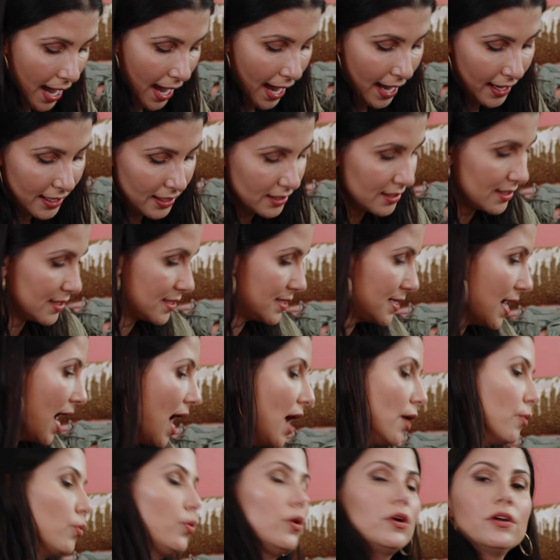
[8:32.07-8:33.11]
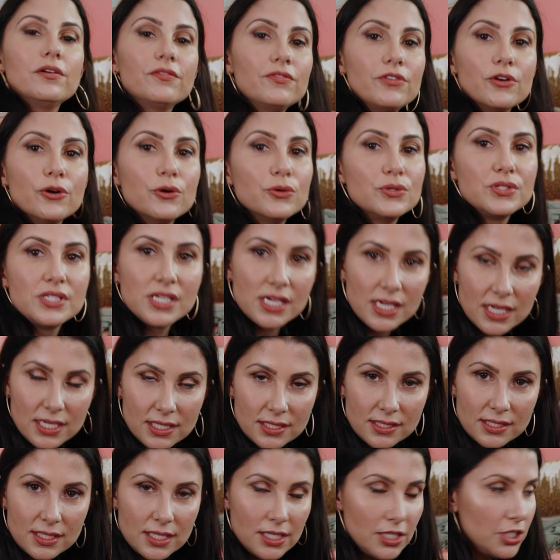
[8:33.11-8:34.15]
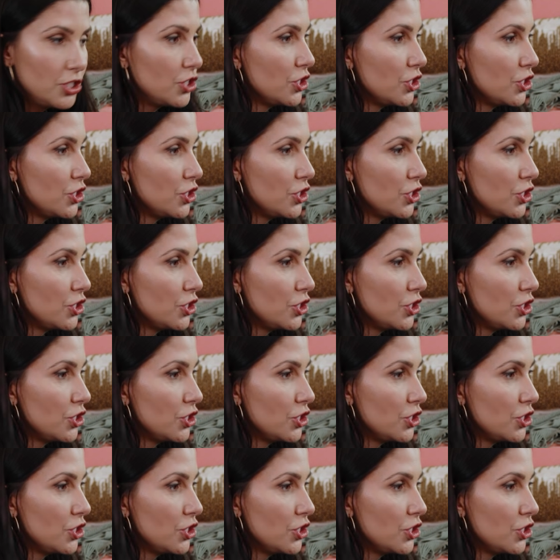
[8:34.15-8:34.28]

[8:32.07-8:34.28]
And it's not one of those easy,